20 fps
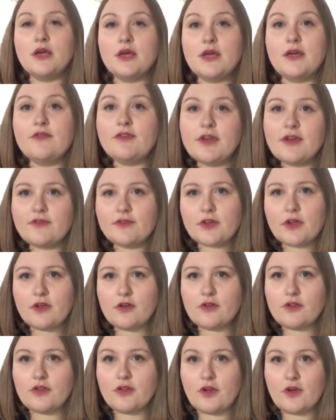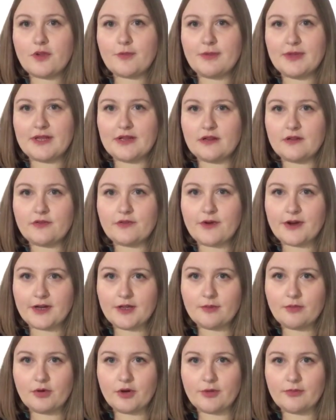If you have to go to the hospital for
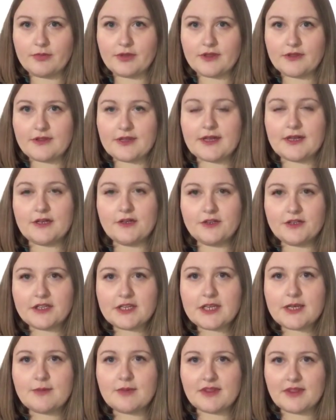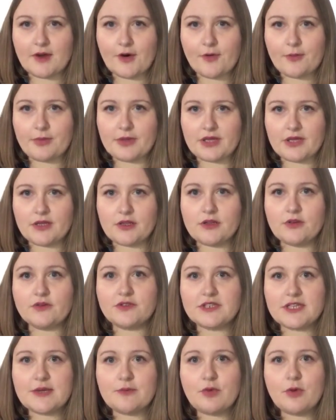any appointments, including chemotherapy, your
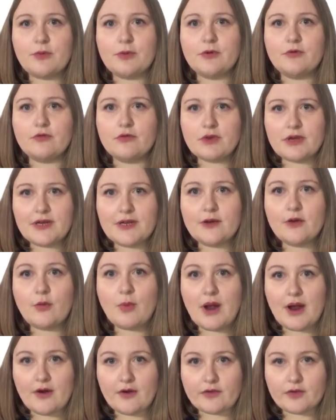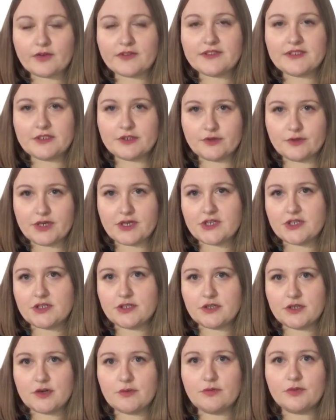team will be really aware of your
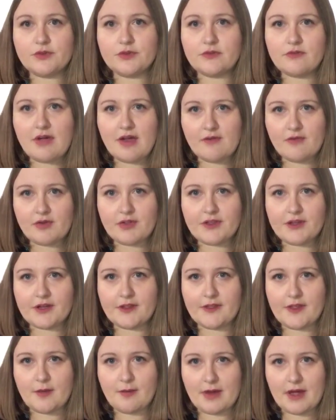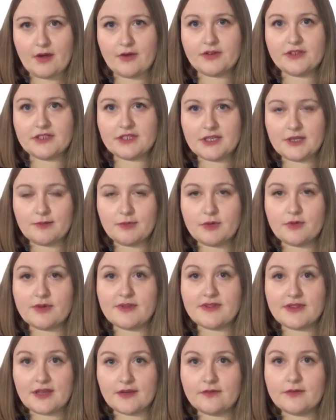situation and will do everything in their power to keep you
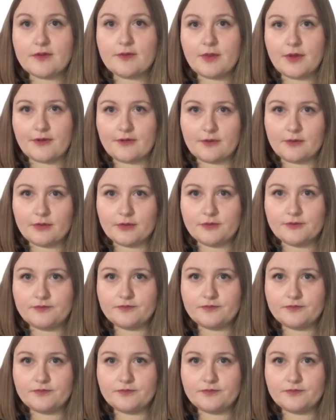as safe as possible.